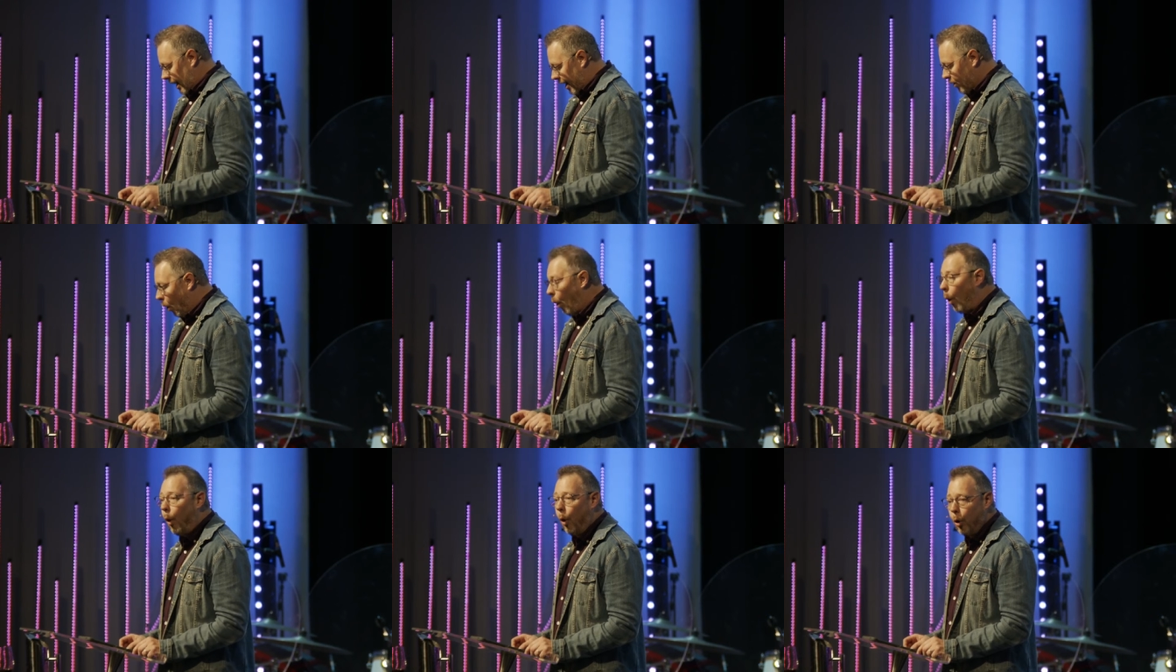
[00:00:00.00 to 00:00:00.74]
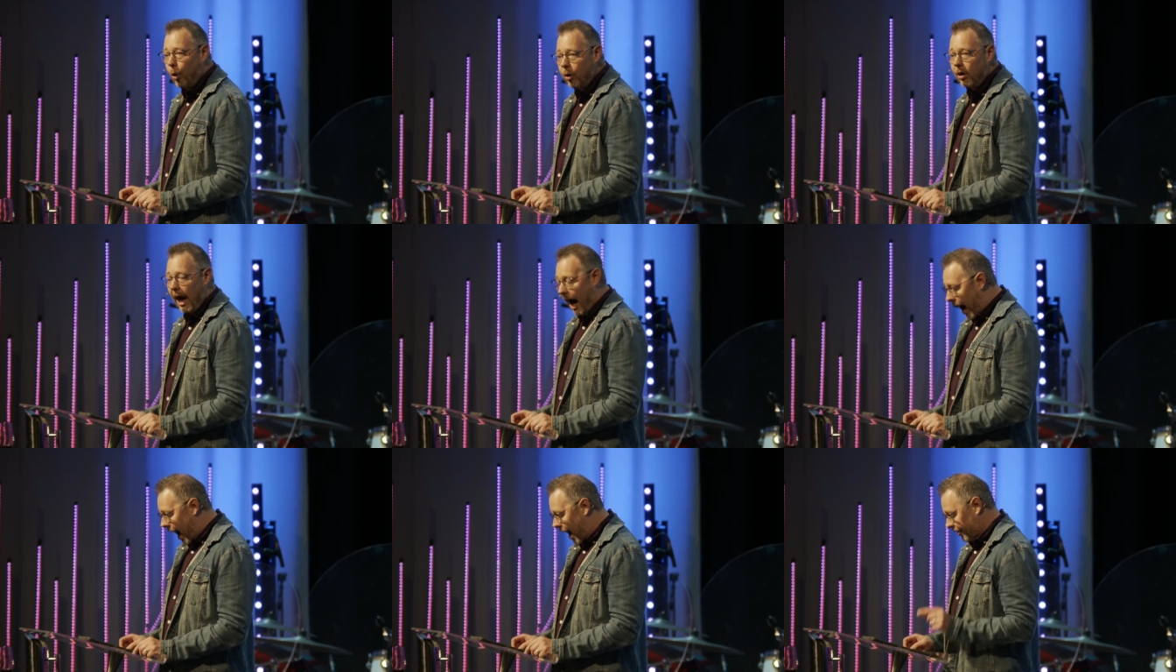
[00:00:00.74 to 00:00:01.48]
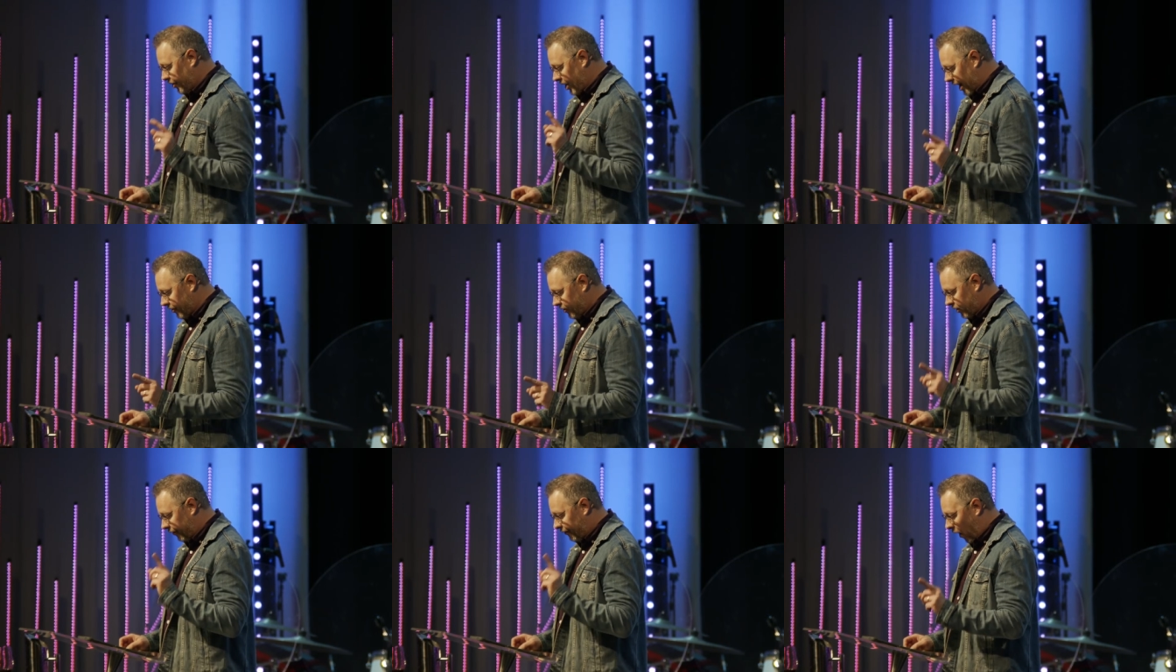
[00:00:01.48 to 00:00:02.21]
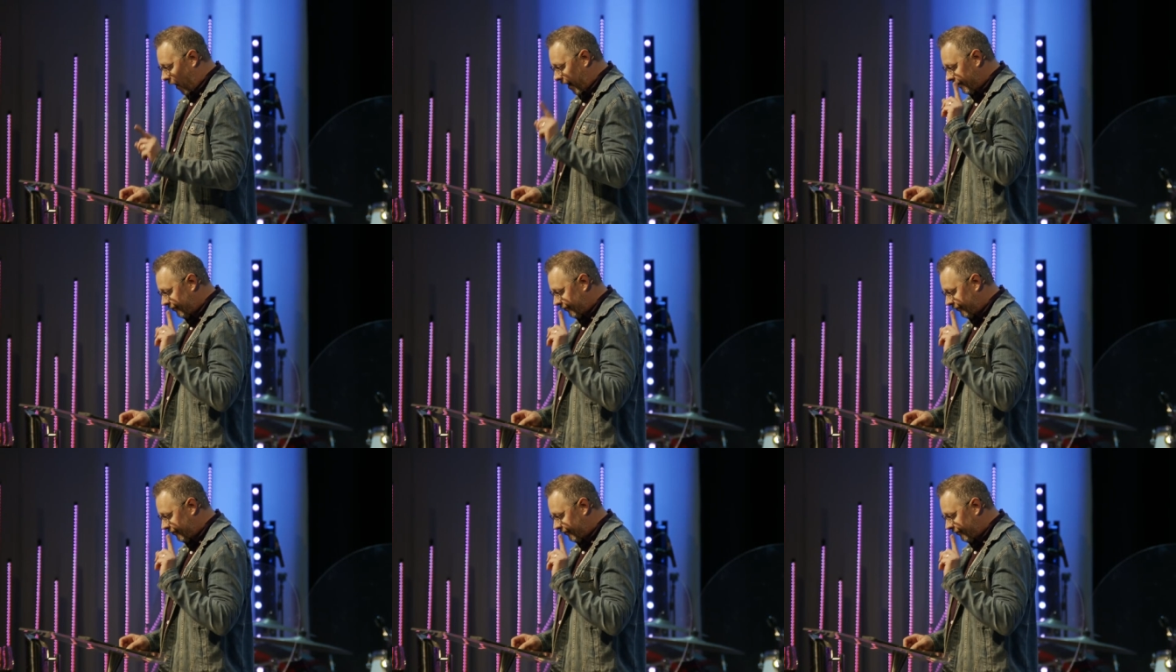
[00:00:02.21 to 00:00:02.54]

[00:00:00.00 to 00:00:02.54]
and all are justified